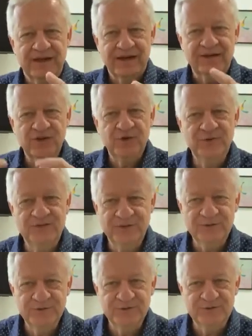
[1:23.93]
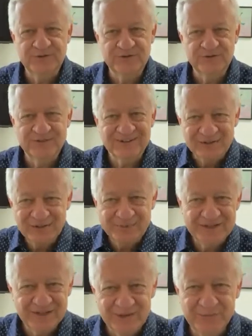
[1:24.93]
I know you can do this. It could be
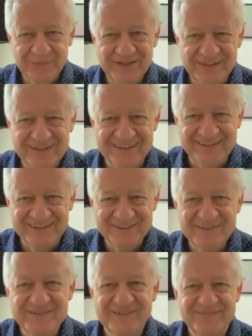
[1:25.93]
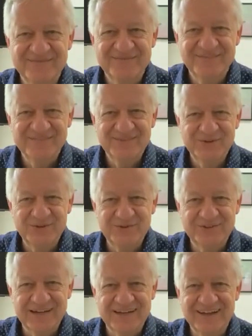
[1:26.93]
a good beginning to
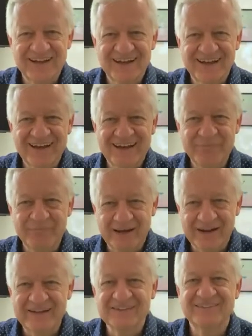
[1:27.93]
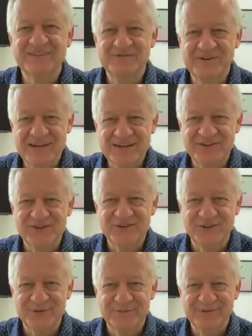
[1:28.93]
start a balanced
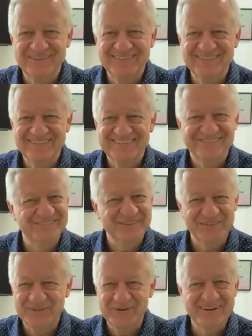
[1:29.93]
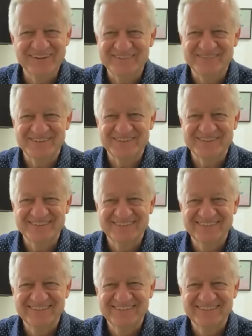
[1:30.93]
relationship with no arguments.